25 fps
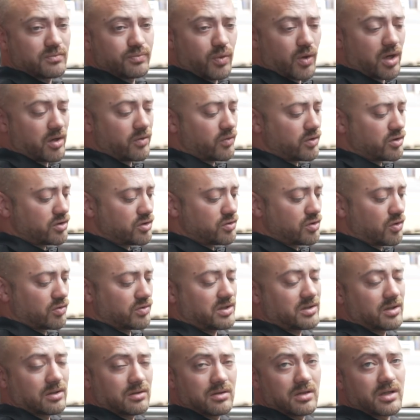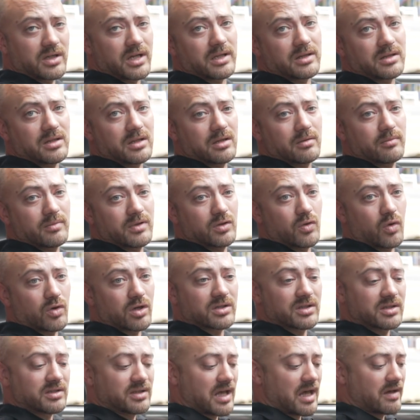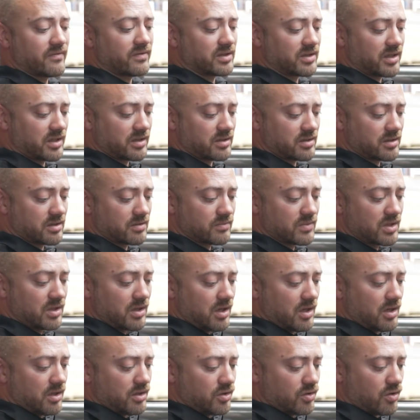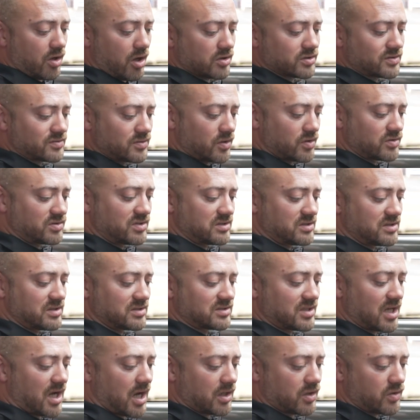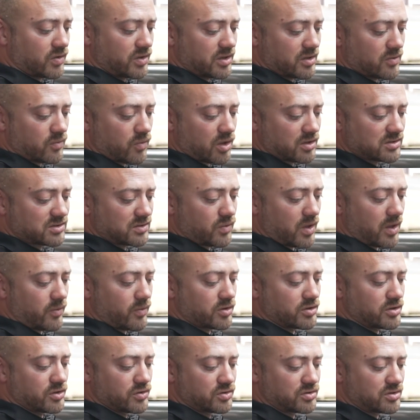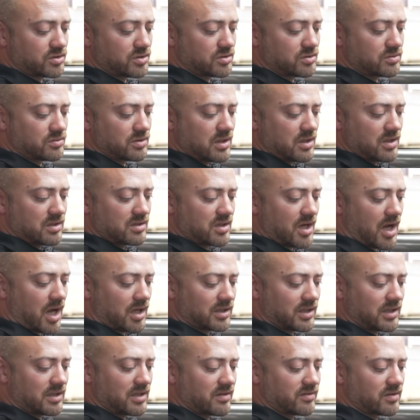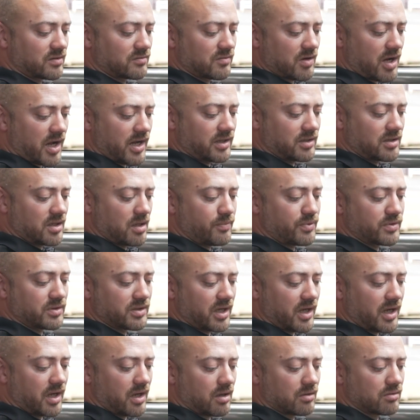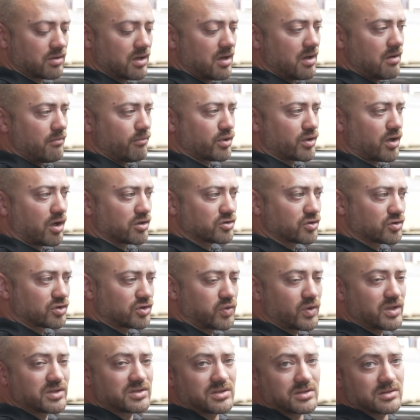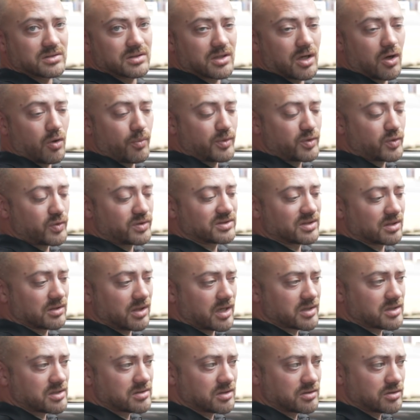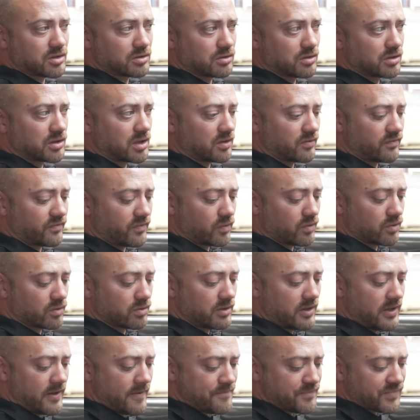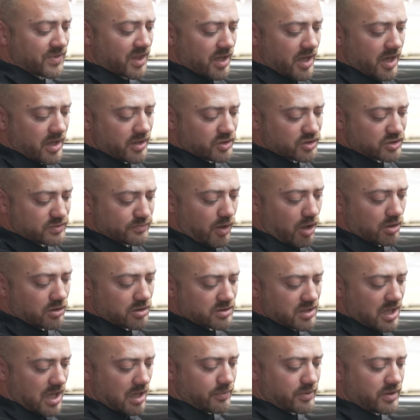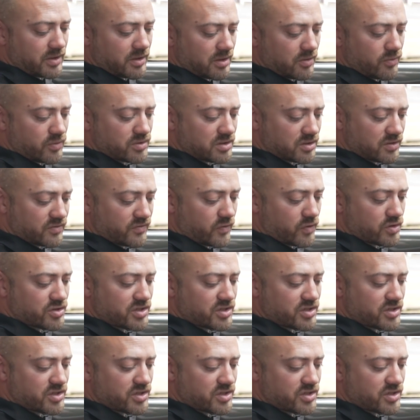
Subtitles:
point where you don't need to look at them in order to navigate them. You also notice that this toggle here works the way we're used to, toggling left and right and up and down, but also twisting to go between selections that you're looking for. And a smaller knob here, which is for